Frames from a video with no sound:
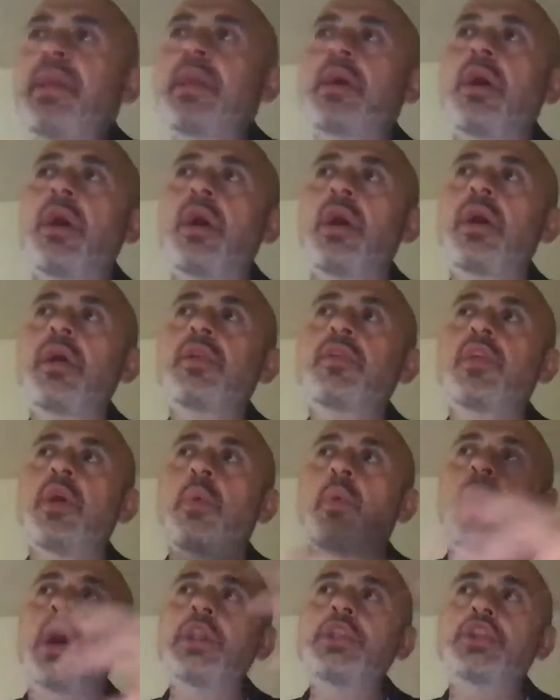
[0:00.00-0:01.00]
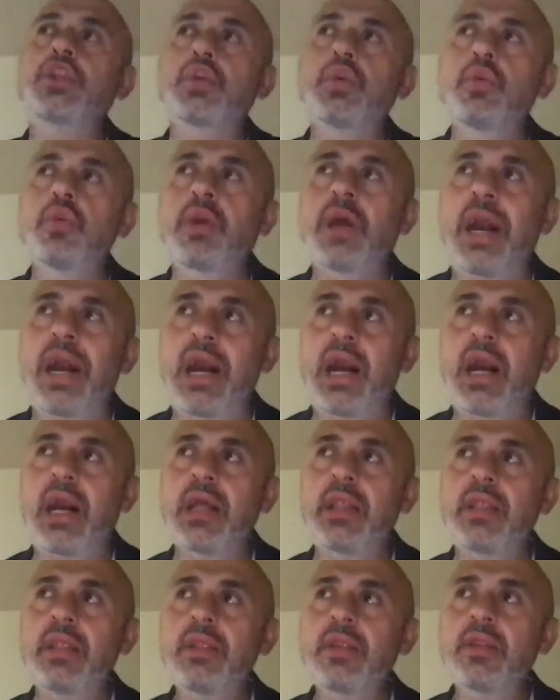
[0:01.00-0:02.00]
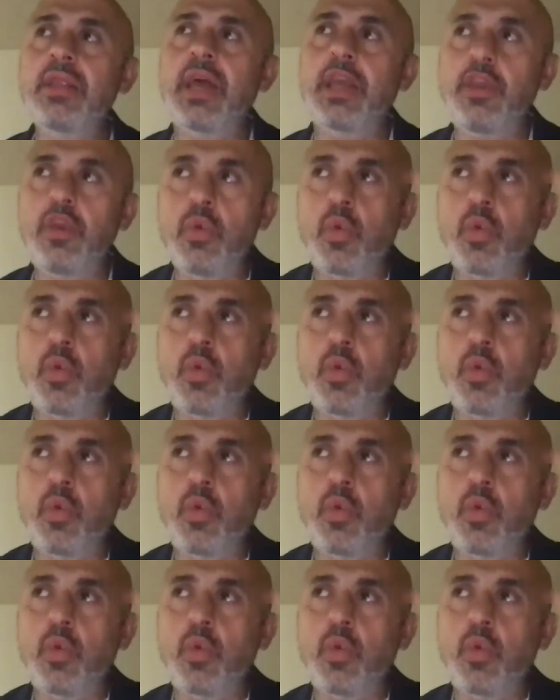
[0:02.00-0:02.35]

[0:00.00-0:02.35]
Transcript: because the one true God that